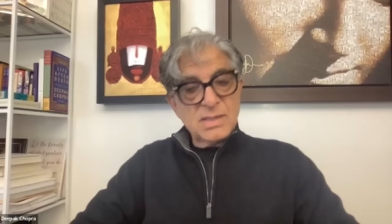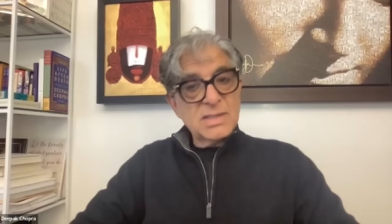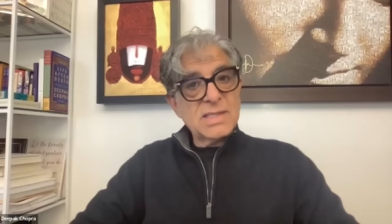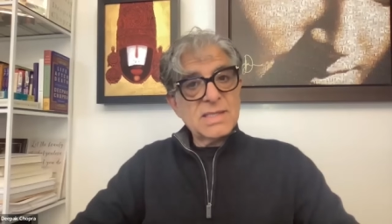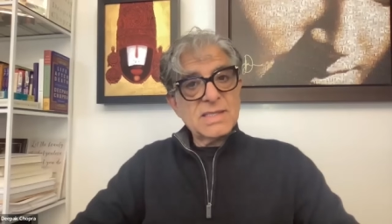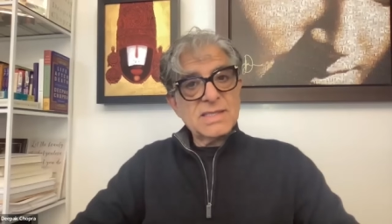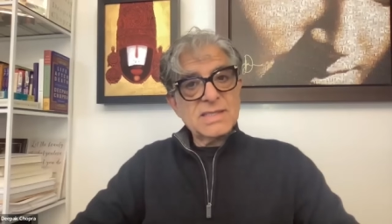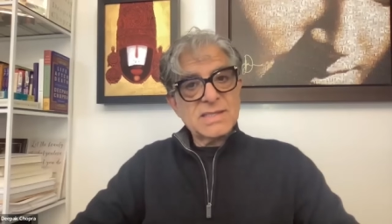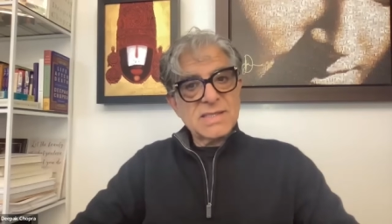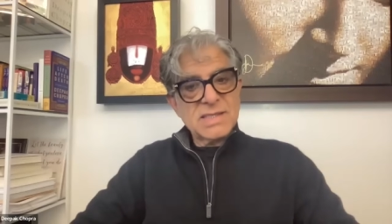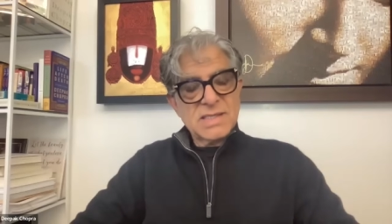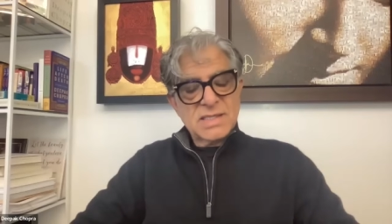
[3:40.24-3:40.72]

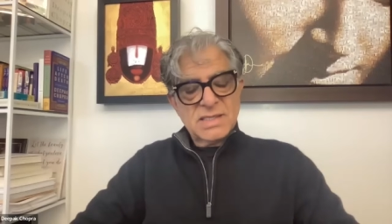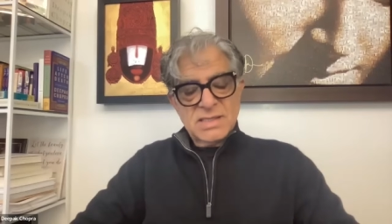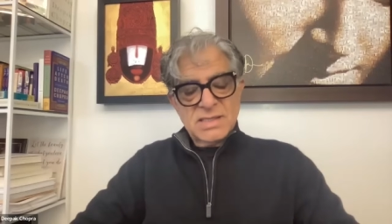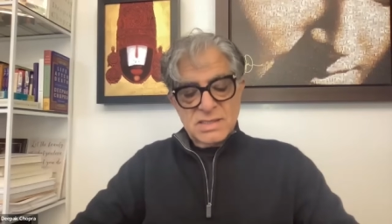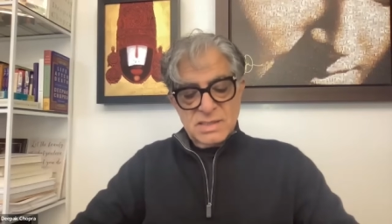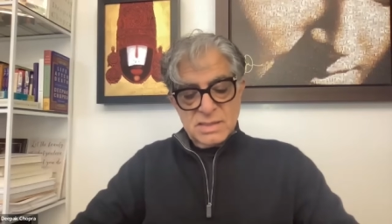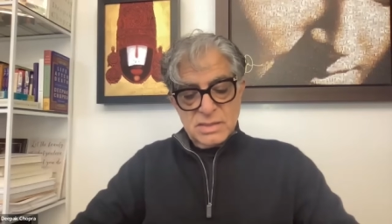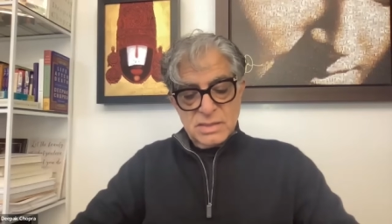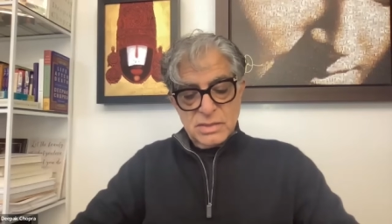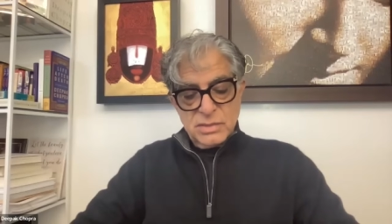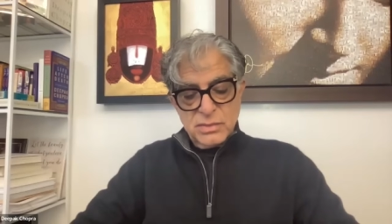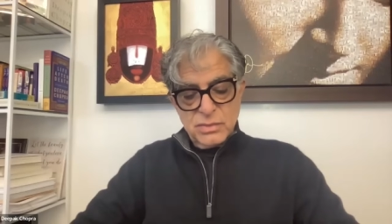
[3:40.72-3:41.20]
these
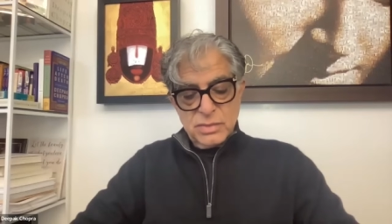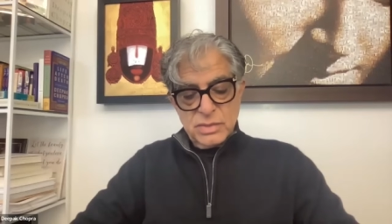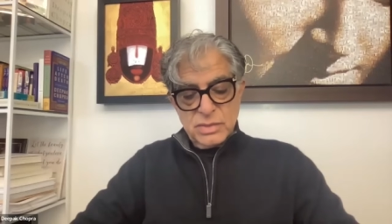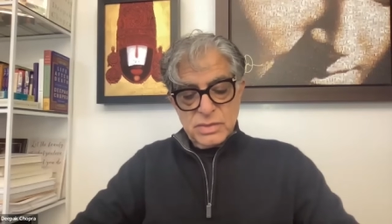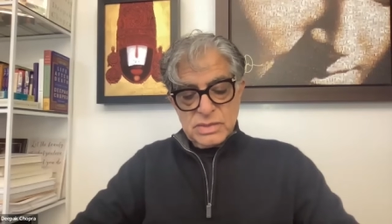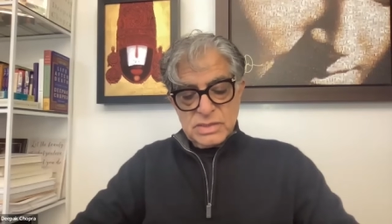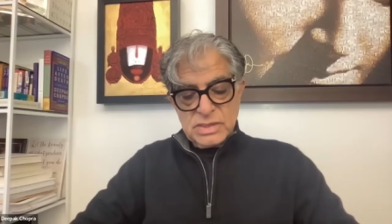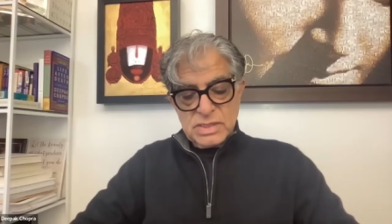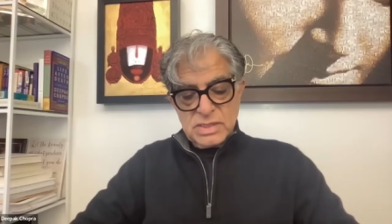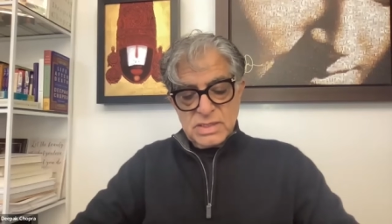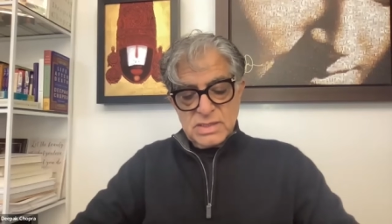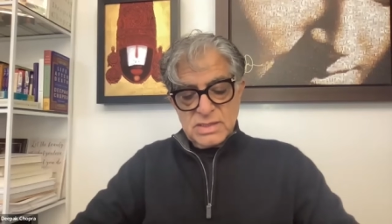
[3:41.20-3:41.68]
days in
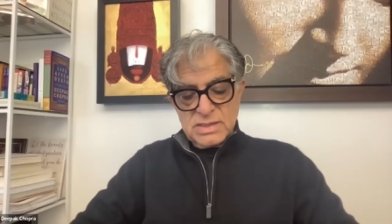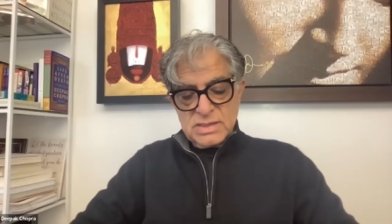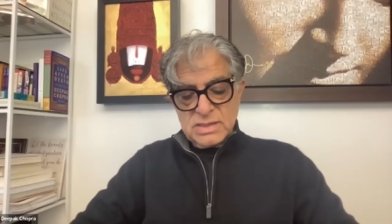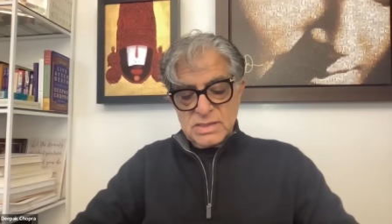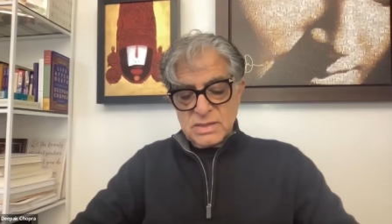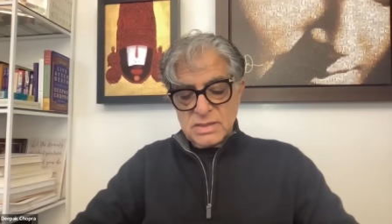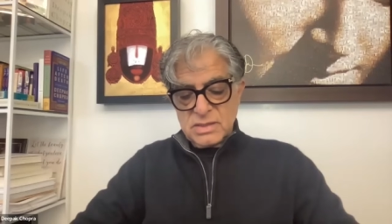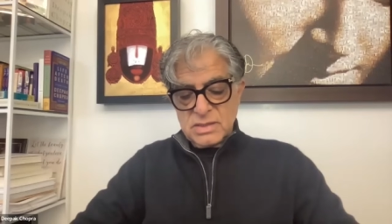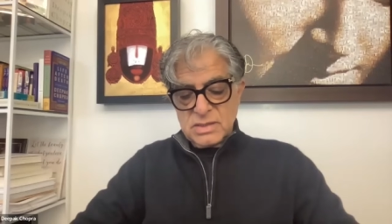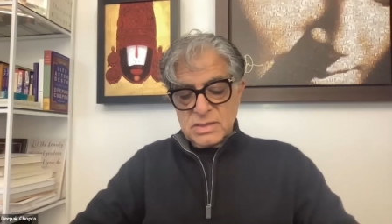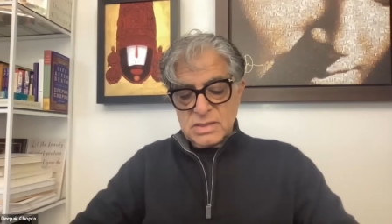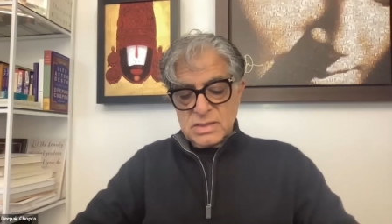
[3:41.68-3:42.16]
neuroscience
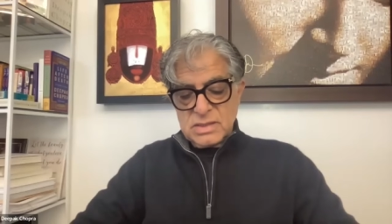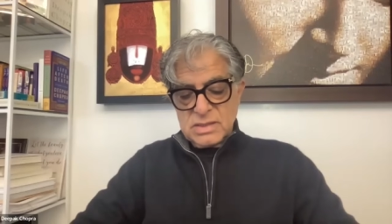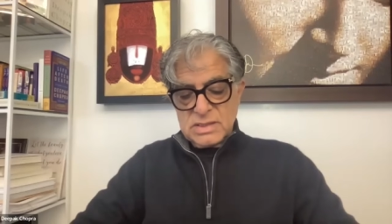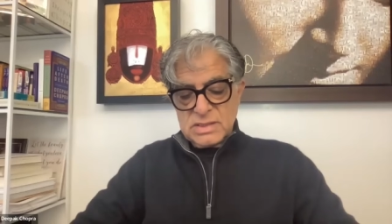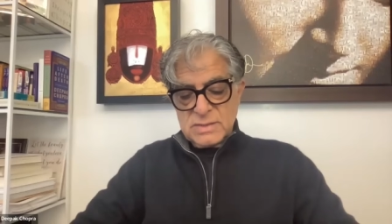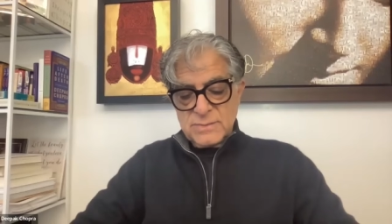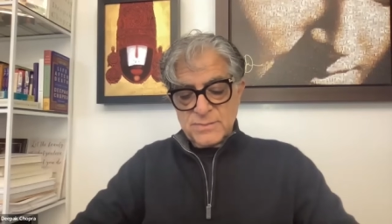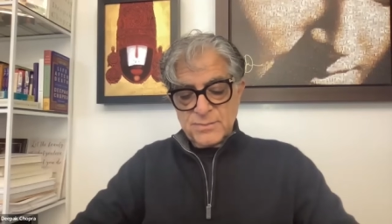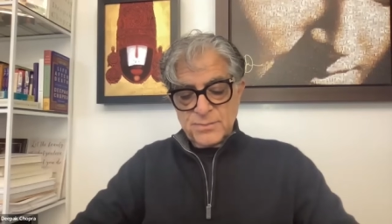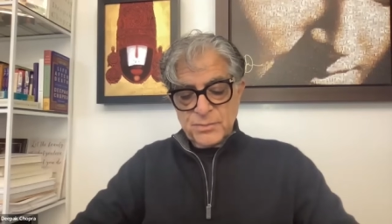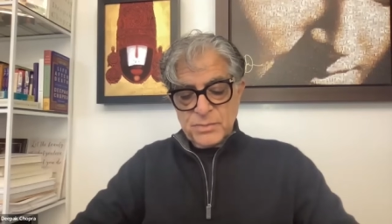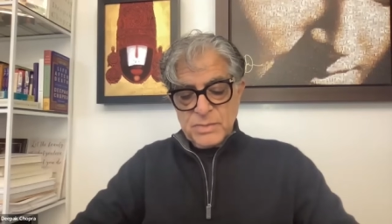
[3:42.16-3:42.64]

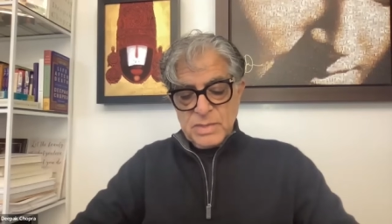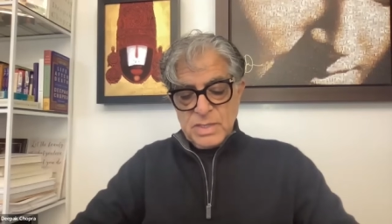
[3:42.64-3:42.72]
circles.